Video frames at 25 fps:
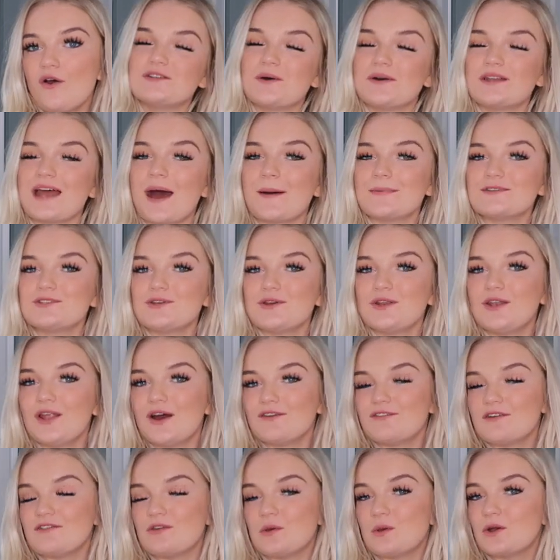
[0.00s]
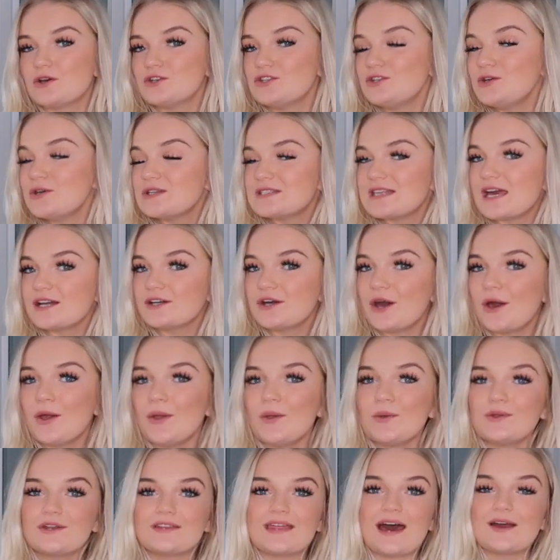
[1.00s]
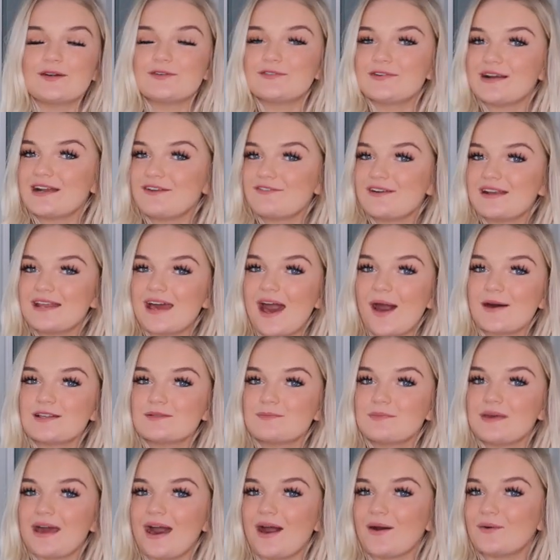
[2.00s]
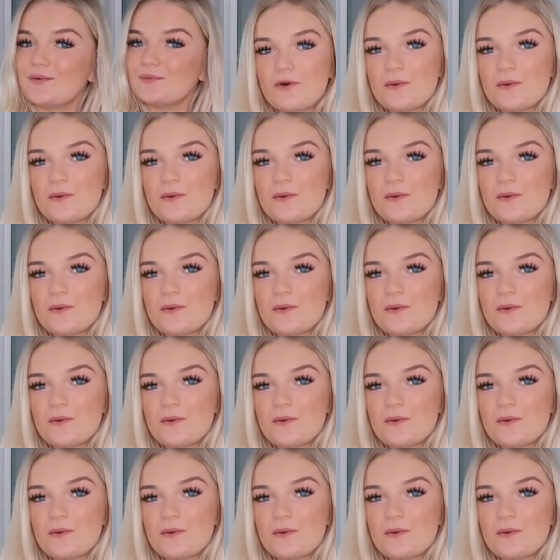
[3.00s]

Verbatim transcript: So I'd absolutely love if you could use that code. That really helps me out.